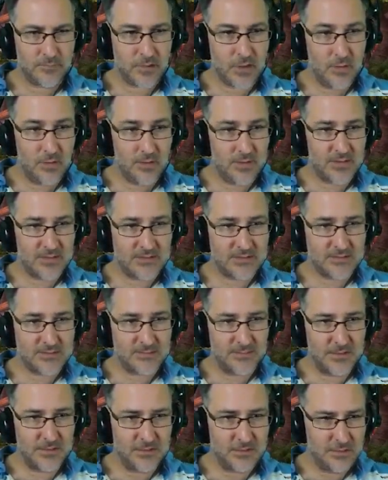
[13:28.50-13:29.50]
Oh, I got
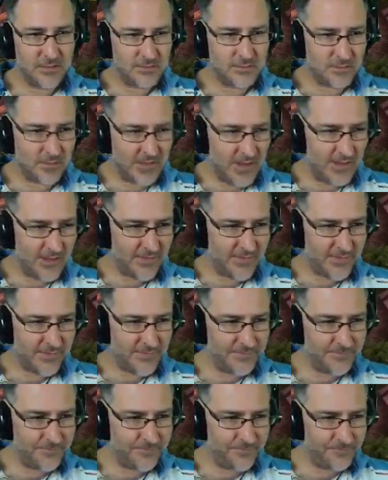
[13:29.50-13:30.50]
some of the new cloth.
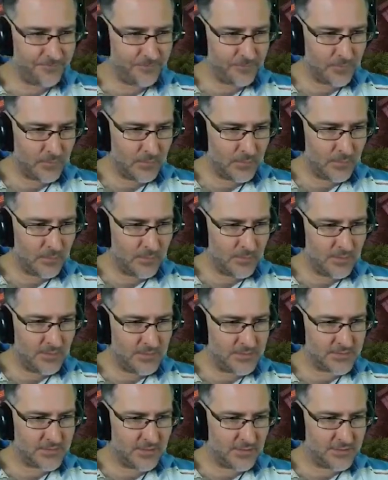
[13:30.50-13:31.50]

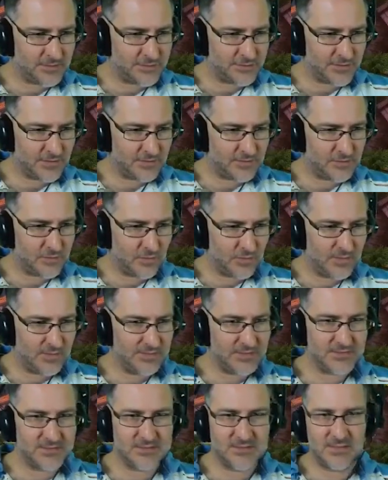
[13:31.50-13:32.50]
It's called
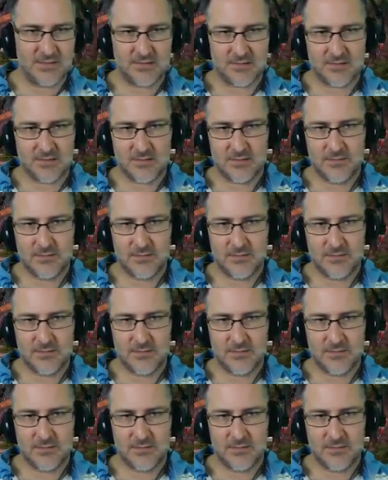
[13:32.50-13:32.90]
Shal'dorei Silk.